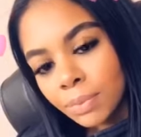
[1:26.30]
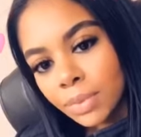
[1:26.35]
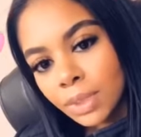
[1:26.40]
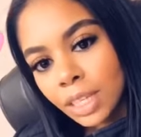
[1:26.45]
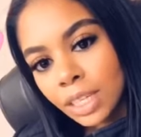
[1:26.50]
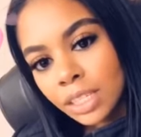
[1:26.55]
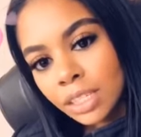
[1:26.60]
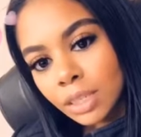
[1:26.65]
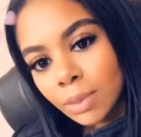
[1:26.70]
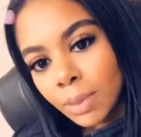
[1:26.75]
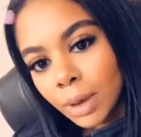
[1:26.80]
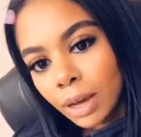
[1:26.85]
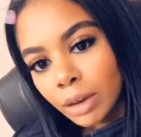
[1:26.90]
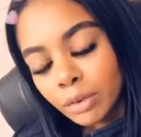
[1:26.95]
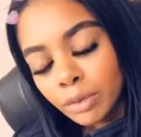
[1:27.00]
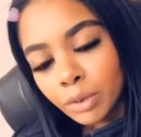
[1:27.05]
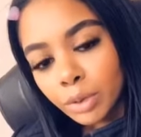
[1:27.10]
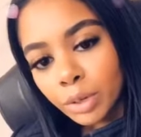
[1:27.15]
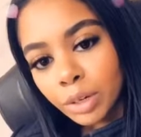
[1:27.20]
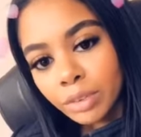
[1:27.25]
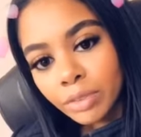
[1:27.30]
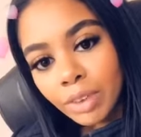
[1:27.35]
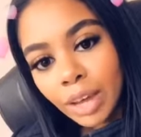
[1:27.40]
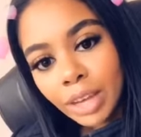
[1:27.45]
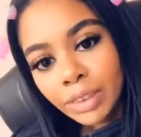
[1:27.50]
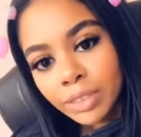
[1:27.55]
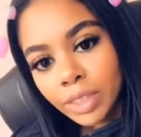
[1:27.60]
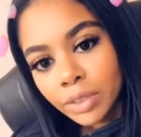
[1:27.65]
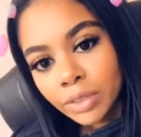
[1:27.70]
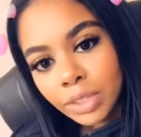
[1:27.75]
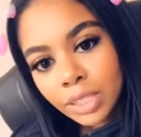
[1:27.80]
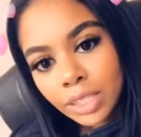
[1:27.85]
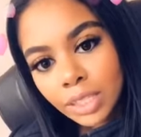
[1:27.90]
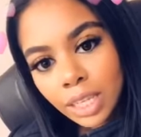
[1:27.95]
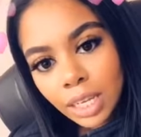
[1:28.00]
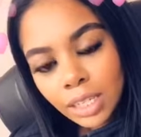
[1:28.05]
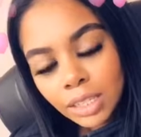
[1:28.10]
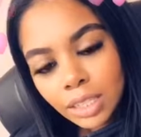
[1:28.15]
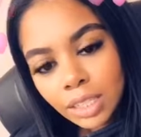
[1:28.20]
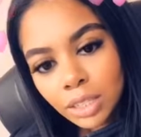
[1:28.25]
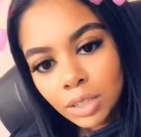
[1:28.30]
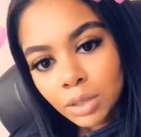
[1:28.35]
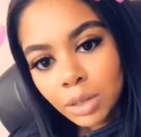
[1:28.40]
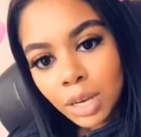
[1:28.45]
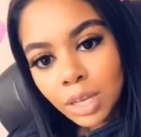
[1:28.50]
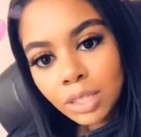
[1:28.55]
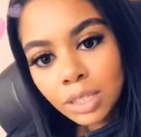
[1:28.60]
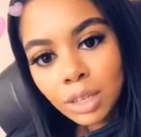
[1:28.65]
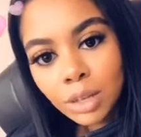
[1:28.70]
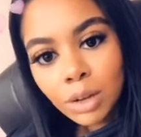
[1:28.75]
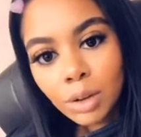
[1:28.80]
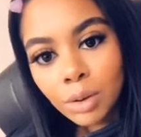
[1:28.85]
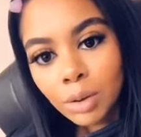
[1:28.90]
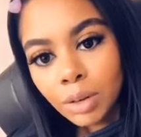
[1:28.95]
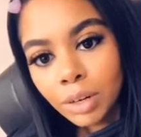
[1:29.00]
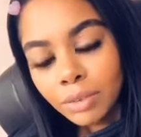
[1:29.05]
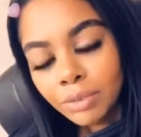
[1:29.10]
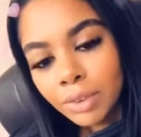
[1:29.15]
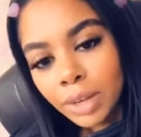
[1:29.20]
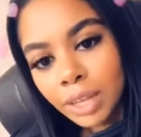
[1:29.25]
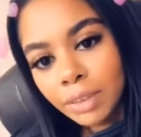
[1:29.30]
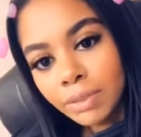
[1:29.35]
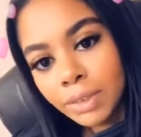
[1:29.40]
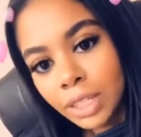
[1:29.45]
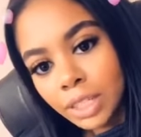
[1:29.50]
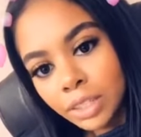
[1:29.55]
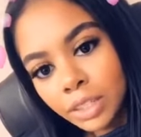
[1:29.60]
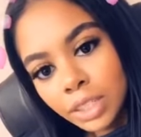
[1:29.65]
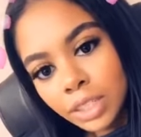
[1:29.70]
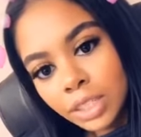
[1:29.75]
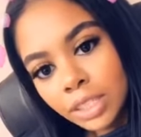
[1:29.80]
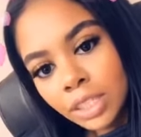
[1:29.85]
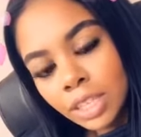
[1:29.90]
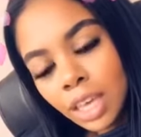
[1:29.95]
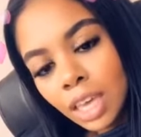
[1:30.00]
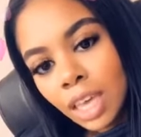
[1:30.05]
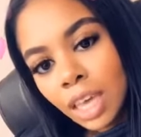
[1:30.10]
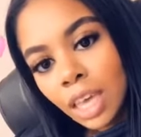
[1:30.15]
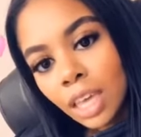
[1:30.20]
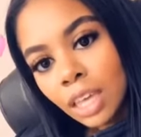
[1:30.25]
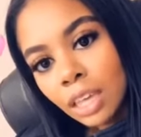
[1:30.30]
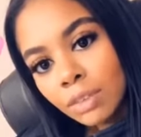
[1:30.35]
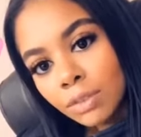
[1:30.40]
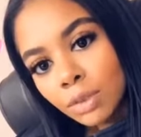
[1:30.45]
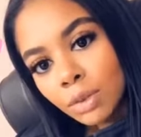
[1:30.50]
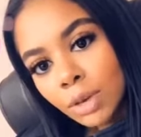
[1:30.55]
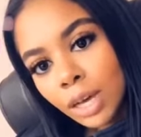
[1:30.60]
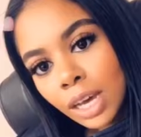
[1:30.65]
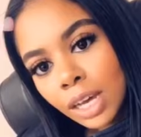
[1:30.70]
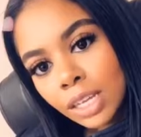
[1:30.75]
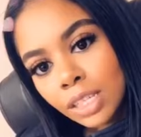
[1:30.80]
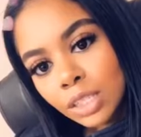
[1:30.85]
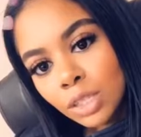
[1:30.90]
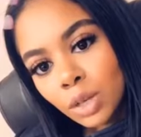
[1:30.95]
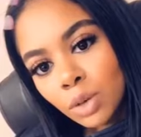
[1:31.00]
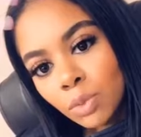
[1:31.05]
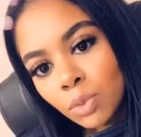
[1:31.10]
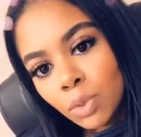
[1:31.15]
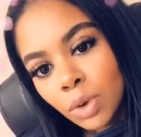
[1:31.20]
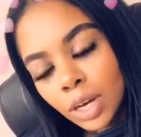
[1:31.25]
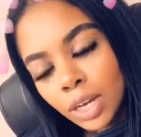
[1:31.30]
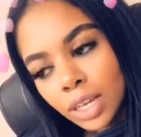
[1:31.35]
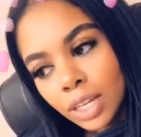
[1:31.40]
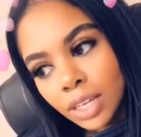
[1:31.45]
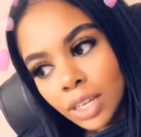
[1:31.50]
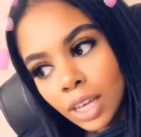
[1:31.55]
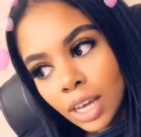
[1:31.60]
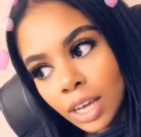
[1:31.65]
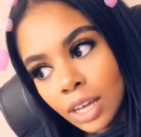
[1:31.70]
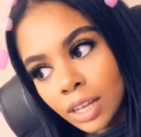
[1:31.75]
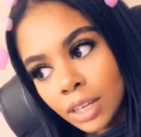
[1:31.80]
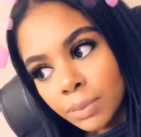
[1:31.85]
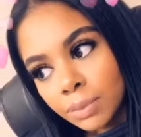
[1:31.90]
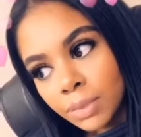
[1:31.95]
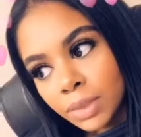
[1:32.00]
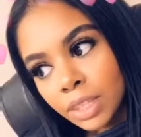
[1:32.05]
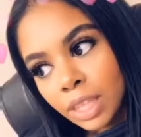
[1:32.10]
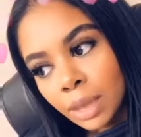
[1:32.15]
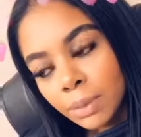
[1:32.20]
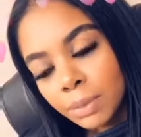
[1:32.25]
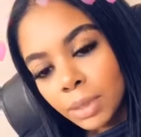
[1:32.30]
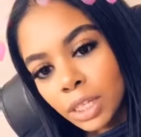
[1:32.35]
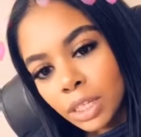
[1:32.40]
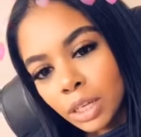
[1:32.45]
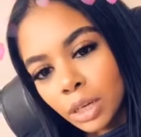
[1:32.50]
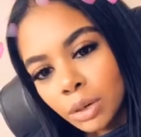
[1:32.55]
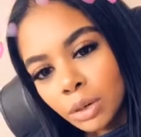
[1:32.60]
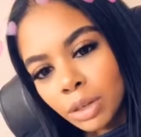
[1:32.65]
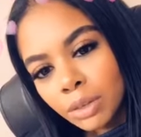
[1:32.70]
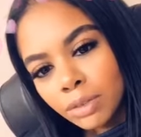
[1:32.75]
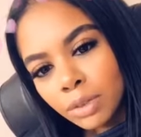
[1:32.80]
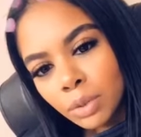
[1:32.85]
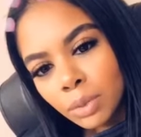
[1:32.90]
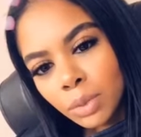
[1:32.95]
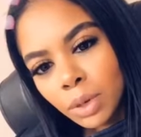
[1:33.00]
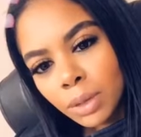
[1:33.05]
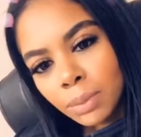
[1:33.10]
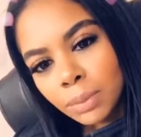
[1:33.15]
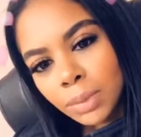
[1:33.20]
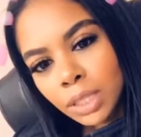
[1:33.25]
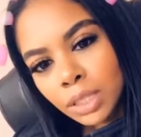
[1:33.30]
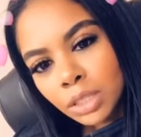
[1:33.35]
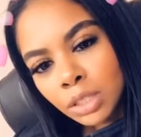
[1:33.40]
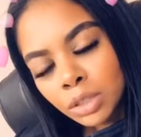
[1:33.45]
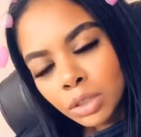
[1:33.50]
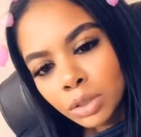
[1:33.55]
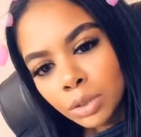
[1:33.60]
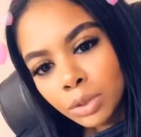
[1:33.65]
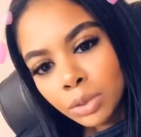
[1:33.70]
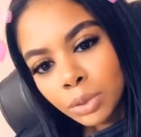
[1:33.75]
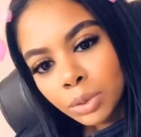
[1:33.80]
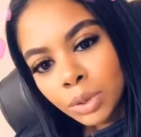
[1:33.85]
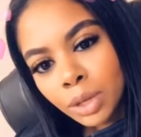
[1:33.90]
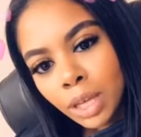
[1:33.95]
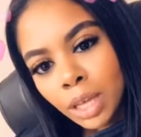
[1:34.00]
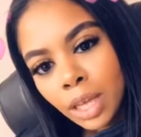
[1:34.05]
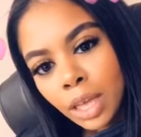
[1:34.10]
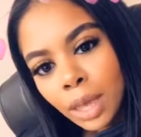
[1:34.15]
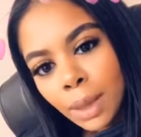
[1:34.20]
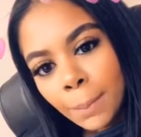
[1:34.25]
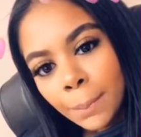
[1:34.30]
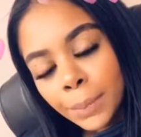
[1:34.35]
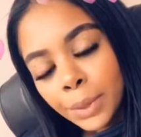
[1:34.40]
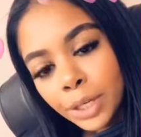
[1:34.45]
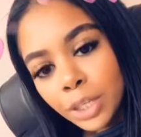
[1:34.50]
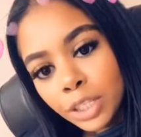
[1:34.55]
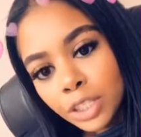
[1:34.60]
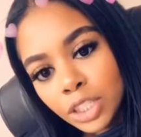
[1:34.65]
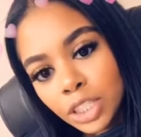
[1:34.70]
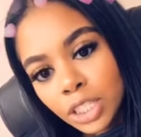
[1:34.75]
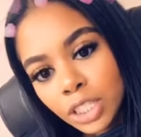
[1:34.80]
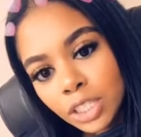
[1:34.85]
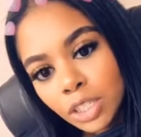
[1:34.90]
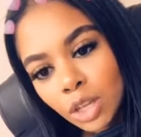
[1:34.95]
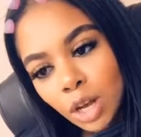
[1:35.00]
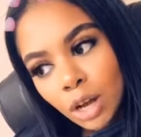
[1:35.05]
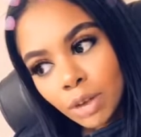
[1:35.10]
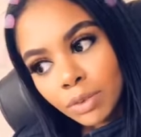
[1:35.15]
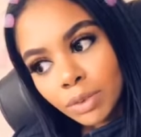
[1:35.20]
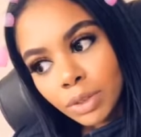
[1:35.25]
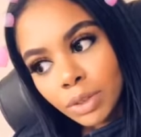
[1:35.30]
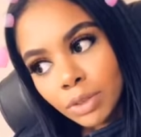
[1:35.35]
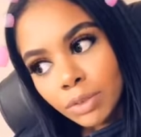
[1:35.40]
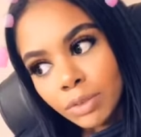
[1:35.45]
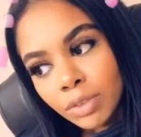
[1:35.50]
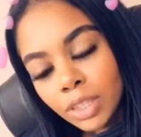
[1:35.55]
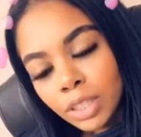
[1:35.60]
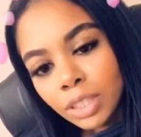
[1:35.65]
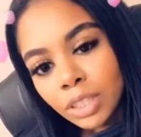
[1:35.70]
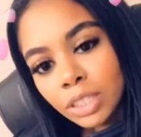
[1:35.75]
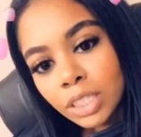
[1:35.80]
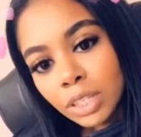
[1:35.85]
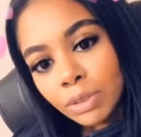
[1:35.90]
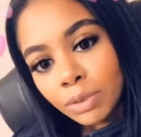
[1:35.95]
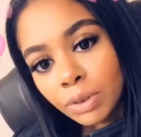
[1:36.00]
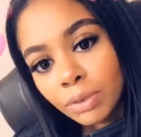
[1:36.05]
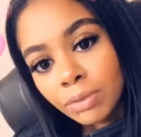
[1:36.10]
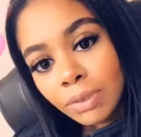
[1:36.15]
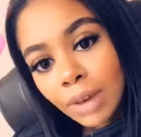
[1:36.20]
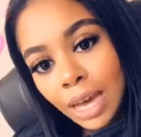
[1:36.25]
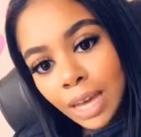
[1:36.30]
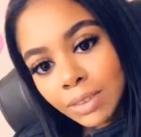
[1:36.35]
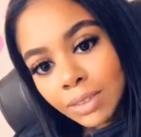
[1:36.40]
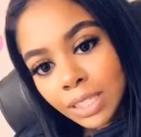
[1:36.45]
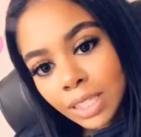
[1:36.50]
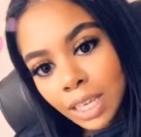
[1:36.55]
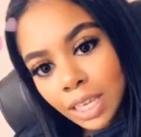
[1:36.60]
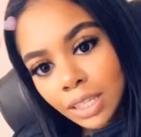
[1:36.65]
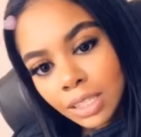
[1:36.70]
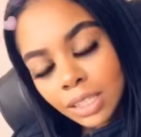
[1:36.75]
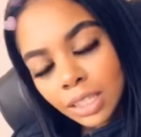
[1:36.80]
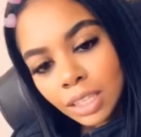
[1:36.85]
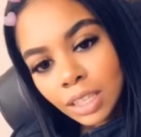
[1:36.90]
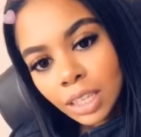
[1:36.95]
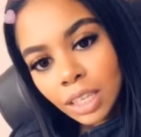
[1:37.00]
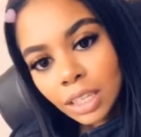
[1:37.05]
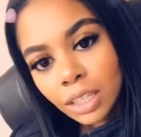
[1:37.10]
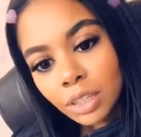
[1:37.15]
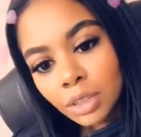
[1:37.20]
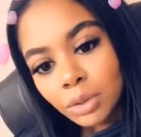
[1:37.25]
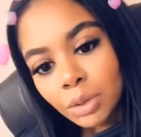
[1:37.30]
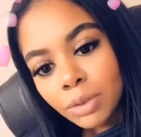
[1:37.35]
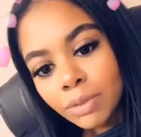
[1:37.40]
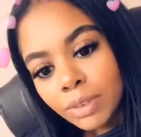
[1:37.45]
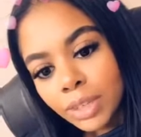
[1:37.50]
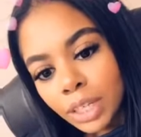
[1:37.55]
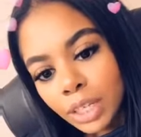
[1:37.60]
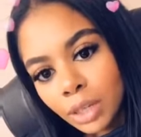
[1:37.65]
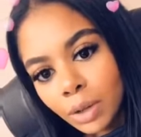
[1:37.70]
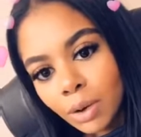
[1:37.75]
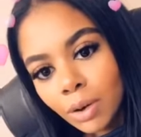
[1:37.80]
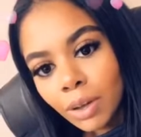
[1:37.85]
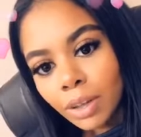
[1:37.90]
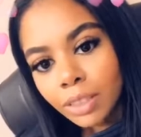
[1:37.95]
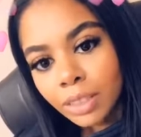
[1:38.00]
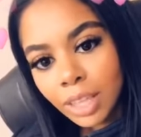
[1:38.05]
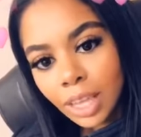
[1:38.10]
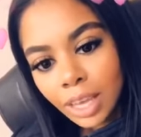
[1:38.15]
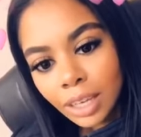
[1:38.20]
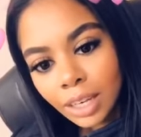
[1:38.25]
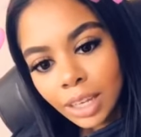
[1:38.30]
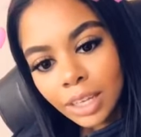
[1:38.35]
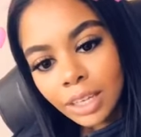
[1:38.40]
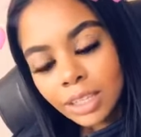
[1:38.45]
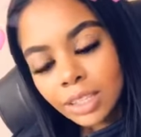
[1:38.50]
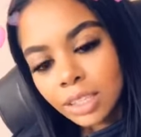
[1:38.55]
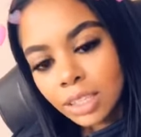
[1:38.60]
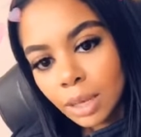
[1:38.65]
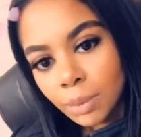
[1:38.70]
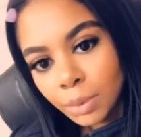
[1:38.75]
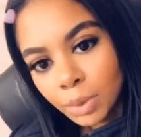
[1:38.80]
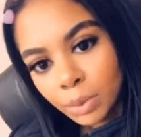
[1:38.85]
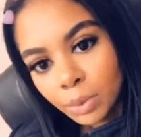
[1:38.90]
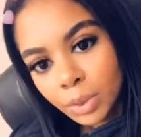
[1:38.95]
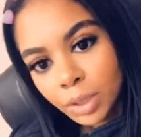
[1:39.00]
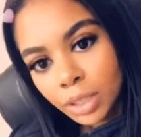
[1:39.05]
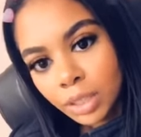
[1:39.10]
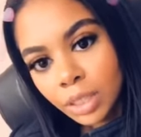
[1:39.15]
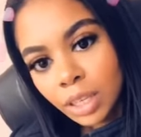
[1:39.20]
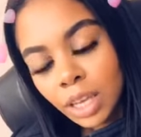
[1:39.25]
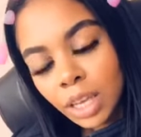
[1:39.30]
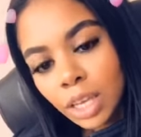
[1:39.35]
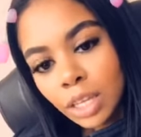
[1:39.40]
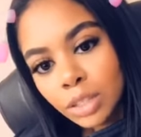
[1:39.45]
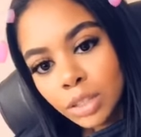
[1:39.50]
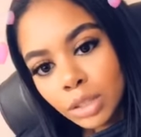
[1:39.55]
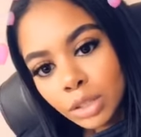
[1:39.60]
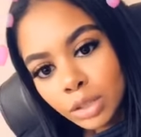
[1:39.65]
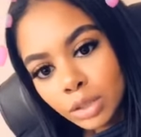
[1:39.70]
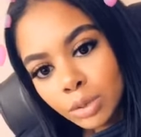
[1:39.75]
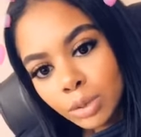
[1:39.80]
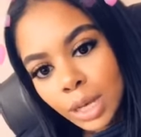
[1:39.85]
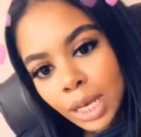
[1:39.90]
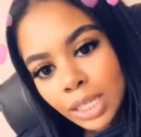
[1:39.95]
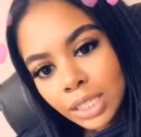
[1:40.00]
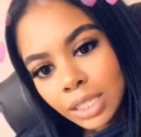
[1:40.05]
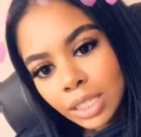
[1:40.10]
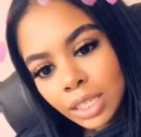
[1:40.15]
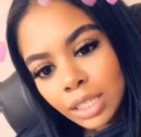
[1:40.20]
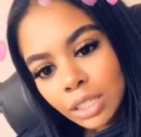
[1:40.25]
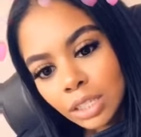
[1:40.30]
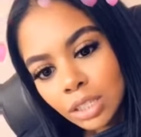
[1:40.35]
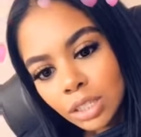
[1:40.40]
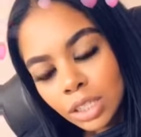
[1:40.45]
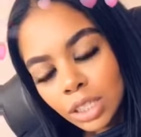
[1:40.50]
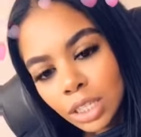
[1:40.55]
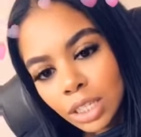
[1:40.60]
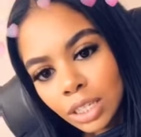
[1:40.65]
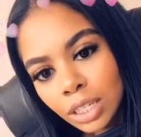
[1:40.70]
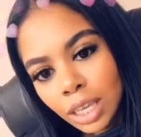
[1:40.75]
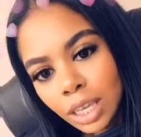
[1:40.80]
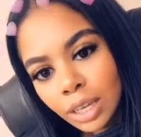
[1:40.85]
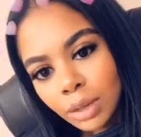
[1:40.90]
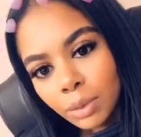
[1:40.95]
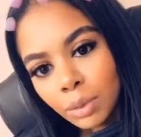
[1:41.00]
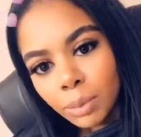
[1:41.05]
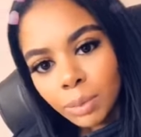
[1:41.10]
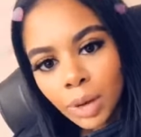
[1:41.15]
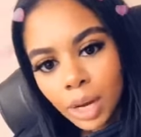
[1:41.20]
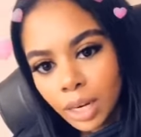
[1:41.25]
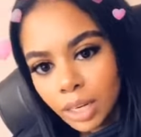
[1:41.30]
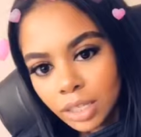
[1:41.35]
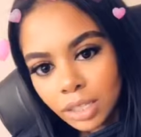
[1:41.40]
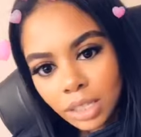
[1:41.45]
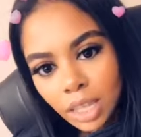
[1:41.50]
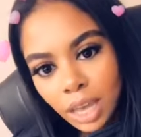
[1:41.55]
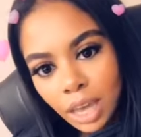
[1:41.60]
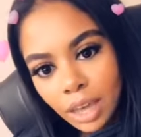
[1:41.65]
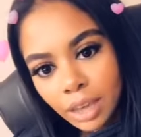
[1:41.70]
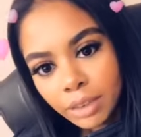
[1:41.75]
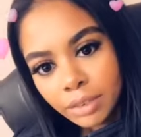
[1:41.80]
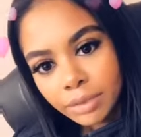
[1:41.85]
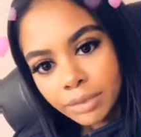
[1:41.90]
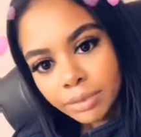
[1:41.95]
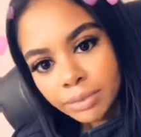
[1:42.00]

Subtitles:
It's about 4 to 5 different sites that you guys can go on and find vendors. If you guys want, let me know if you want me to purchase off of the different 5 sites and then do a video on that, like a separate one, just so you guys can see like what products they have.